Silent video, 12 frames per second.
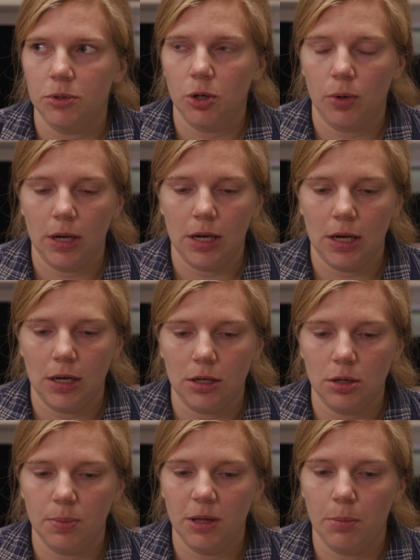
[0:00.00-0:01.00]
donating
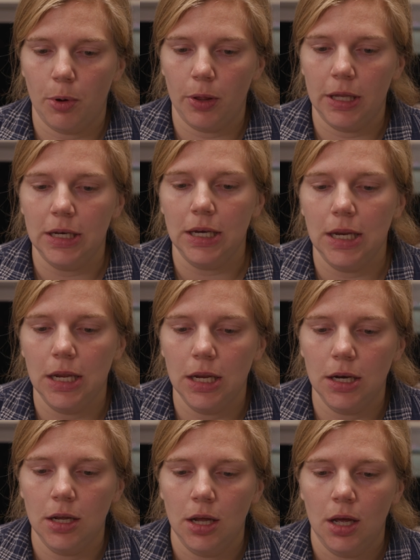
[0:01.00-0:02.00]
to people in
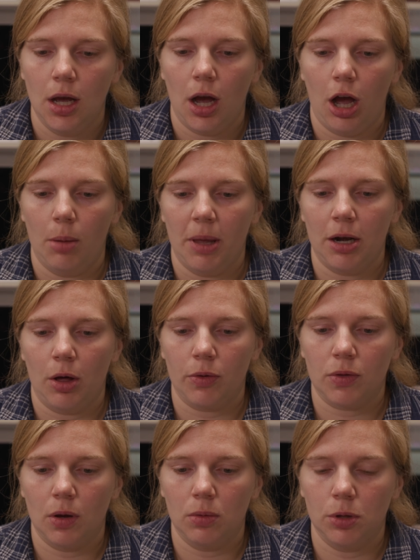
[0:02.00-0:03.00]
need, and
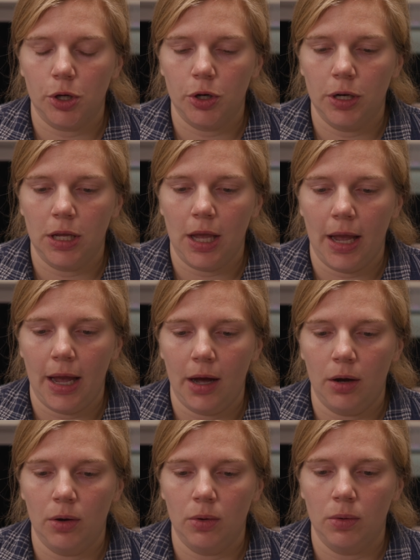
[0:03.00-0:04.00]
also learning
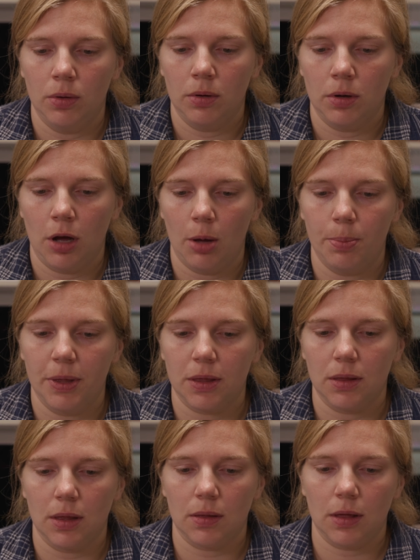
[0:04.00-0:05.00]
how a
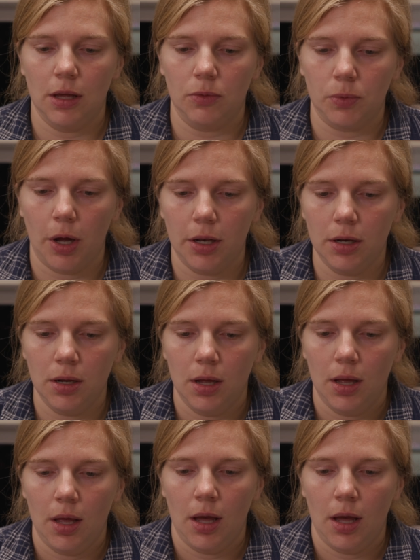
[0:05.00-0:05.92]
business can run.